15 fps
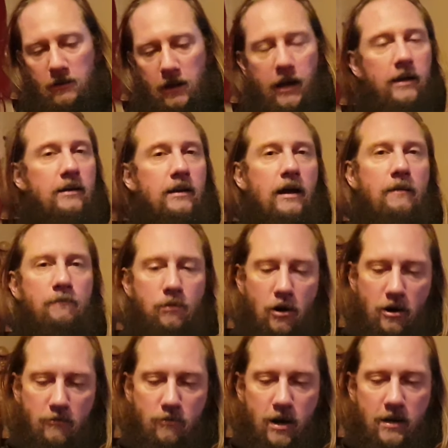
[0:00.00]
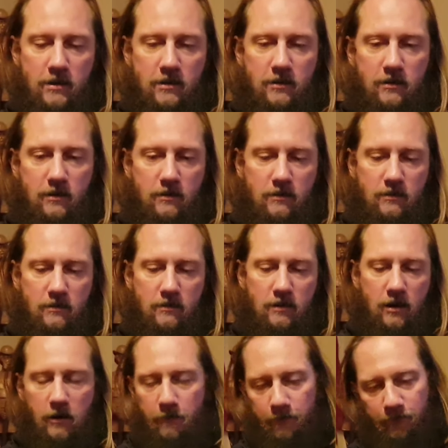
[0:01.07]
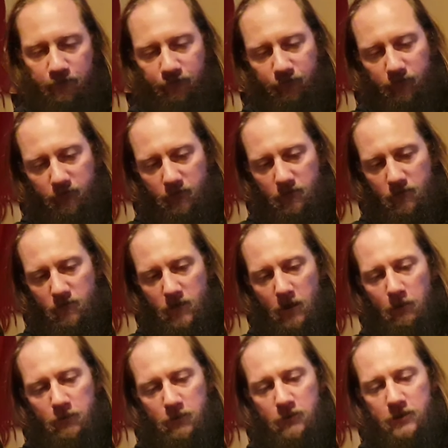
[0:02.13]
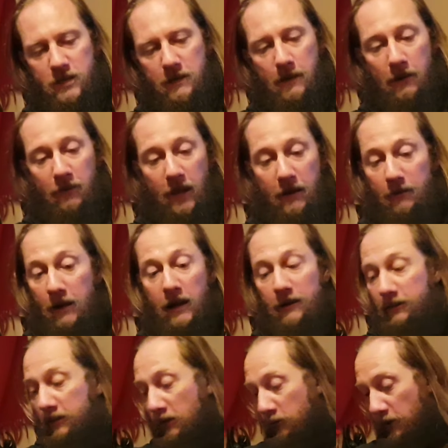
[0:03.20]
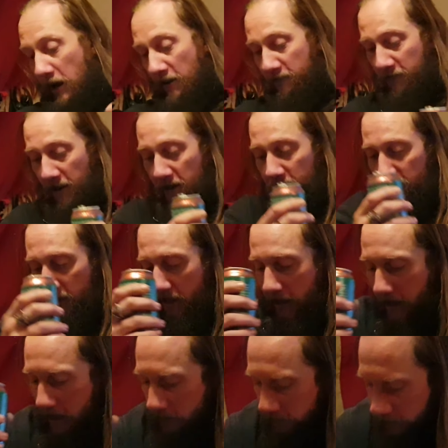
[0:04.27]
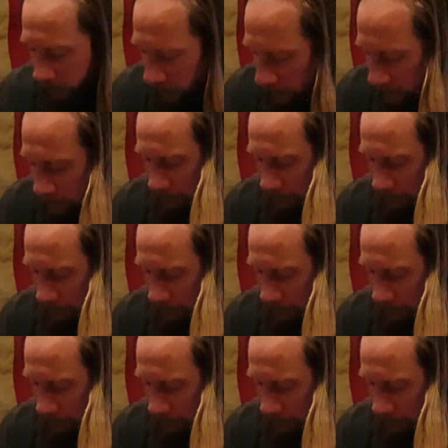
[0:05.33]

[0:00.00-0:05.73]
and blood red. We should see about that. I don't have anything against